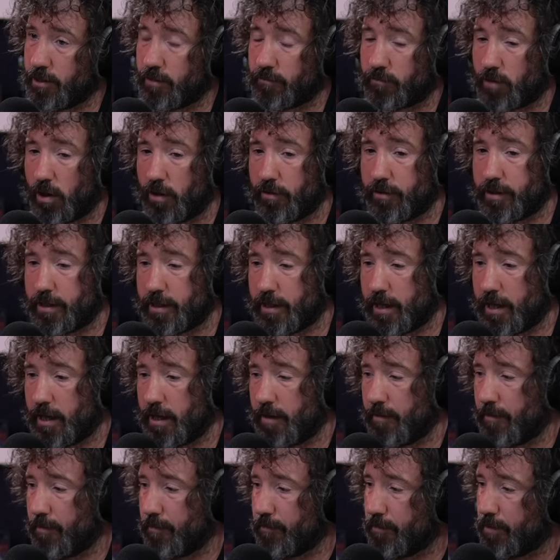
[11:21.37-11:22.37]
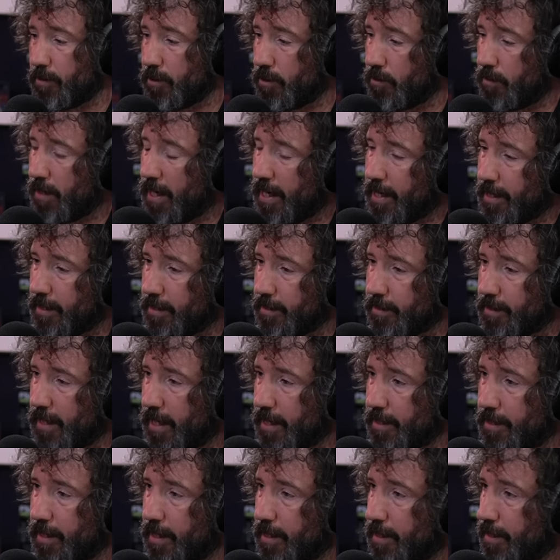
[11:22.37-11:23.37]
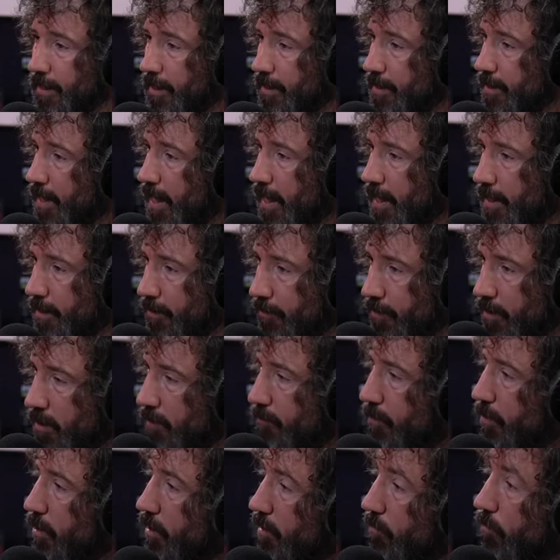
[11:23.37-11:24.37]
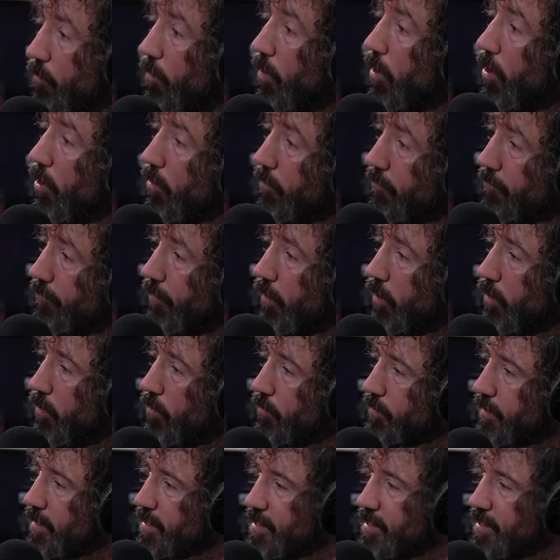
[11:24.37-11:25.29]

You've got the uh, you know 1989, I think the Berlin Wall falls.